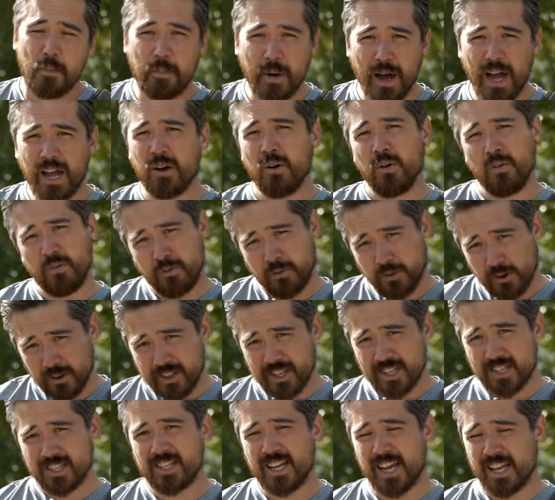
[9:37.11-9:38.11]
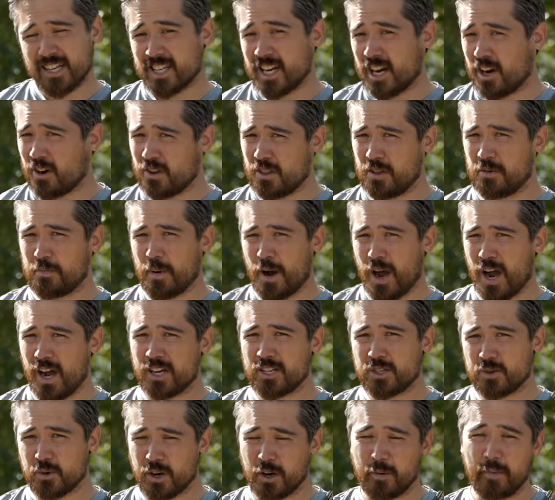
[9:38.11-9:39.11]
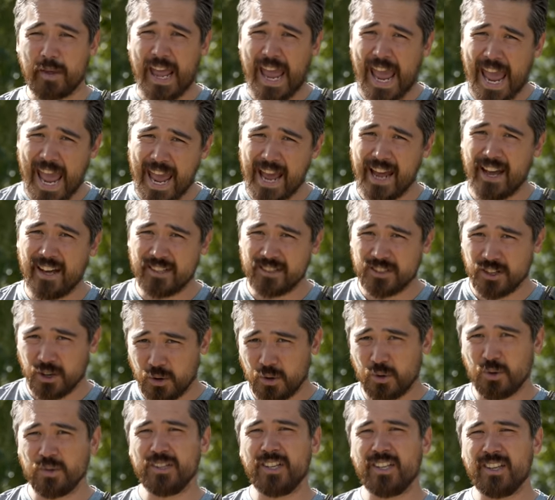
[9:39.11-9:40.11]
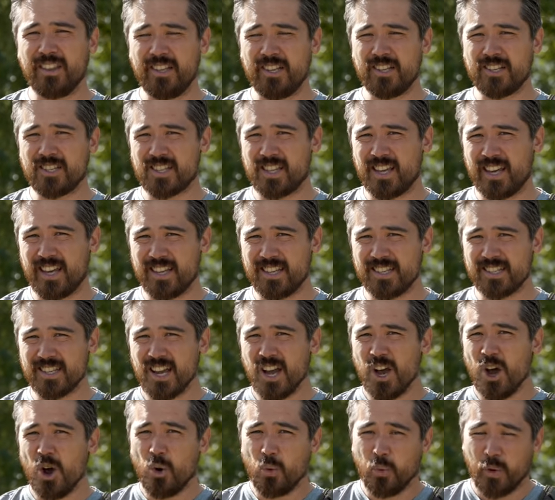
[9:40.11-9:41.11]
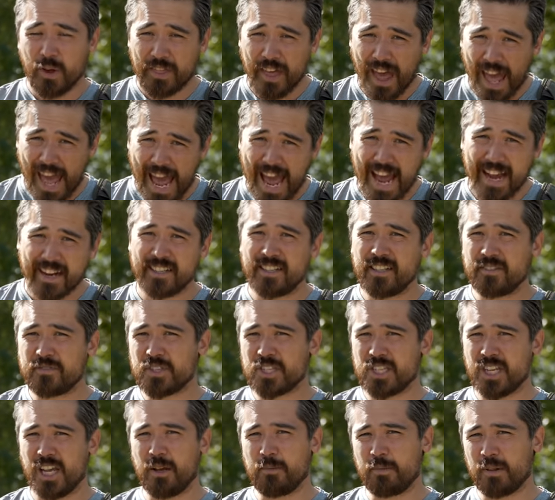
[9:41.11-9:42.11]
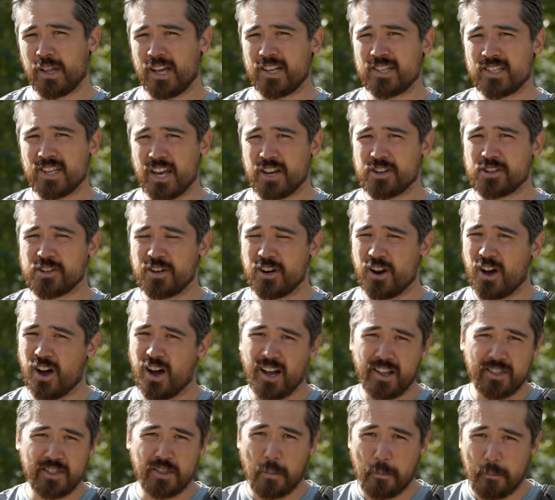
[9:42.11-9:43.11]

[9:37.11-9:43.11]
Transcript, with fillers: But For this test out of the box, we're going to be hand holding these things with active stabilization on,